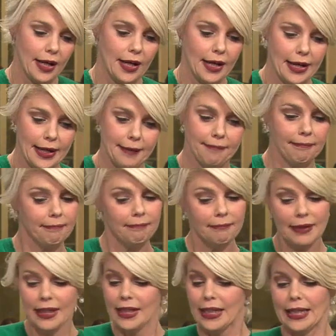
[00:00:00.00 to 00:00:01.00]
um,
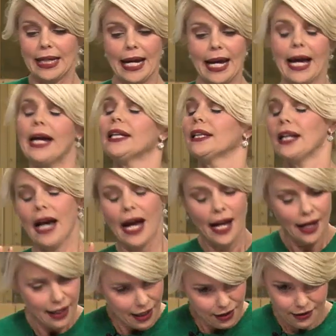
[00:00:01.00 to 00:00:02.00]
and
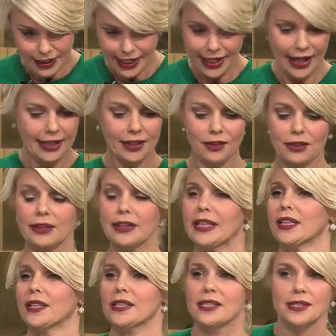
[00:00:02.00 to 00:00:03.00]
okay, I know
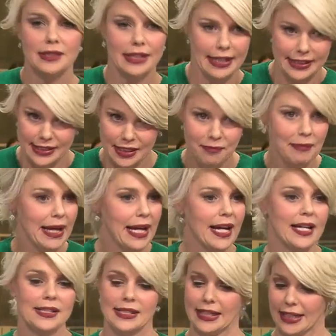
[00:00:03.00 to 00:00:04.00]
glitter, it's, it's a
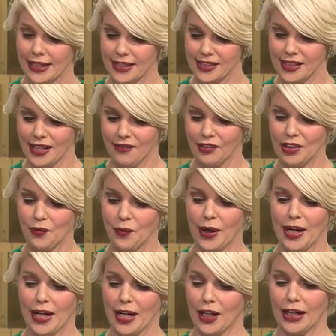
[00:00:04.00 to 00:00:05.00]
mess, it gets
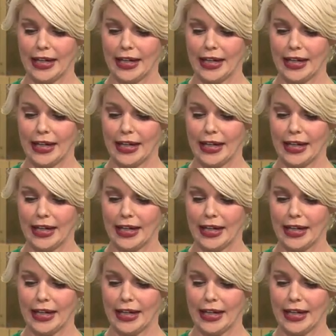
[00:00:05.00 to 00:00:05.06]
everywhere,